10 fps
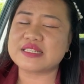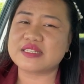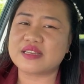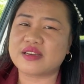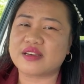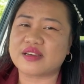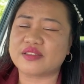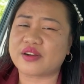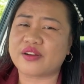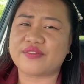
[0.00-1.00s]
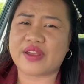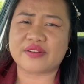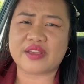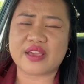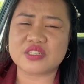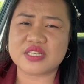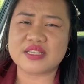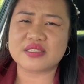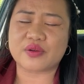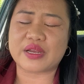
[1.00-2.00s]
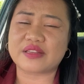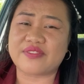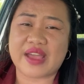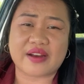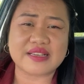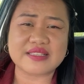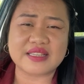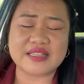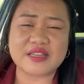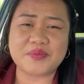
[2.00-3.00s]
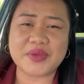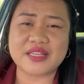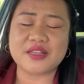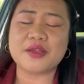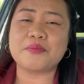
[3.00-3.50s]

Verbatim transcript: the there are variations or it varies a little bit,